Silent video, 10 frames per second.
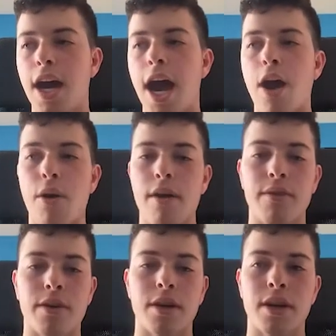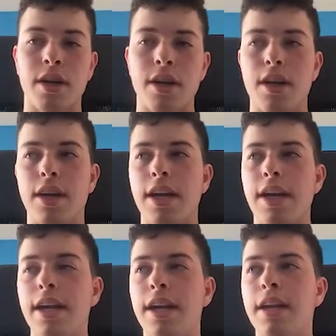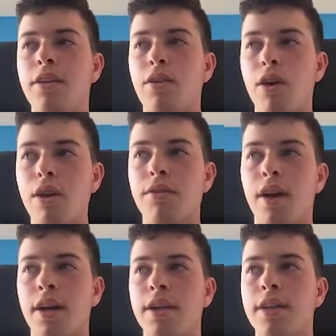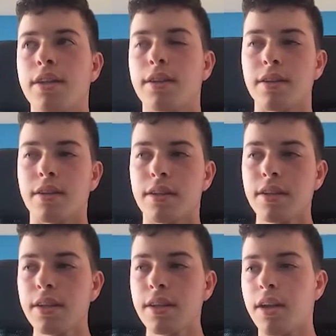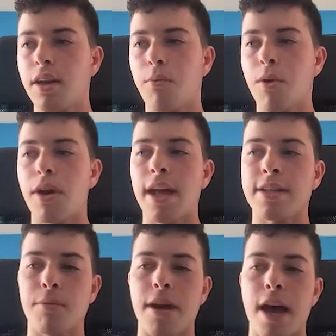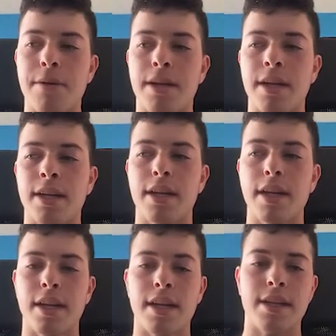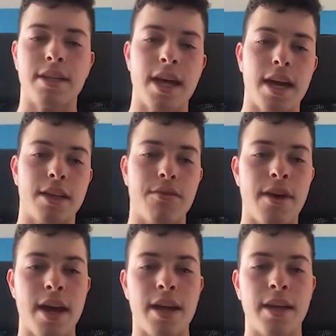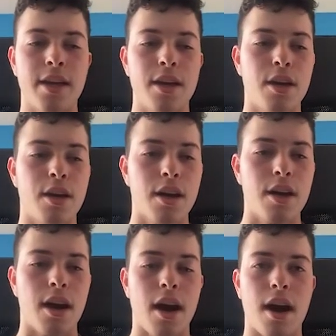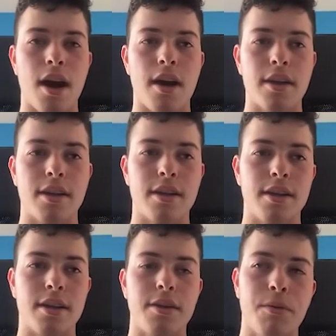However, in the long run, what ends up happening is that the Fed, what